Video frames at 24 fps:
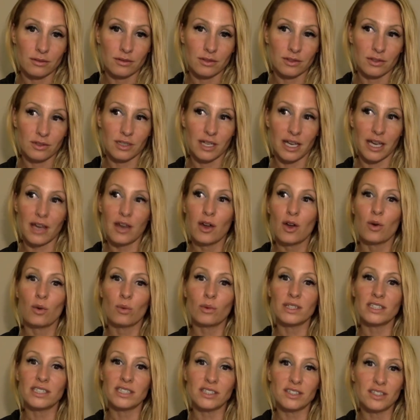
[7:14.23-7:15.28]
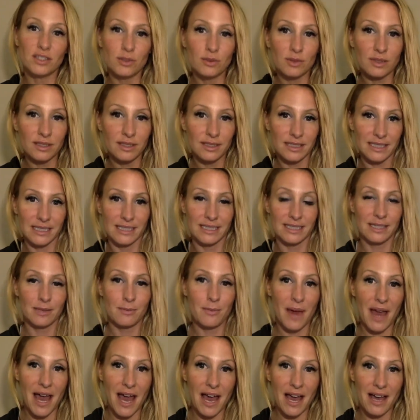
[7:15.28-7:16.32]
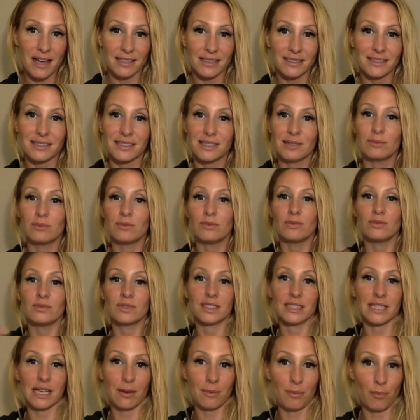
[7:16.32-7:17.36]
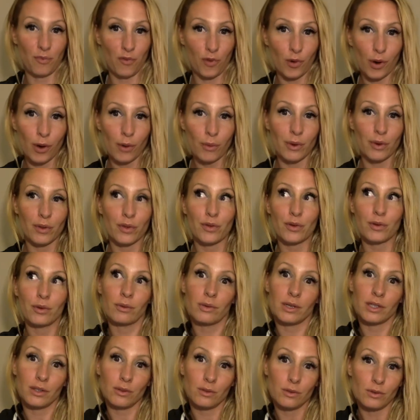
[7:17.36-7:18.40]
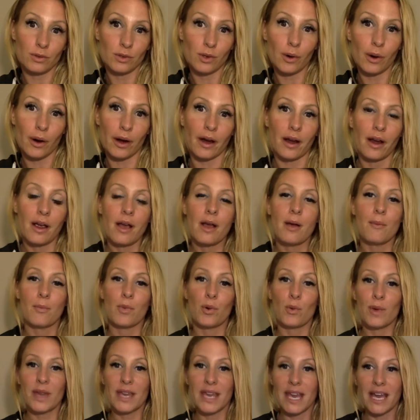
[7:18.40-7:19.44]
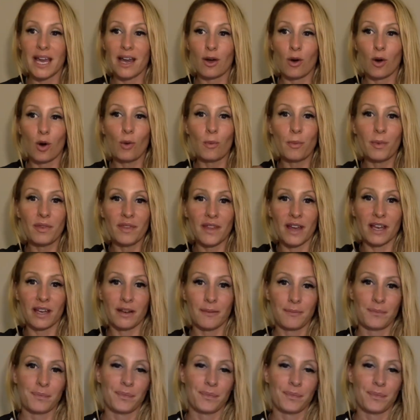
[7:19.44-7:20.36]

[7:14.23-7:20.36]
Okay, which is to release the past and step forward through a new door. But we can't open that.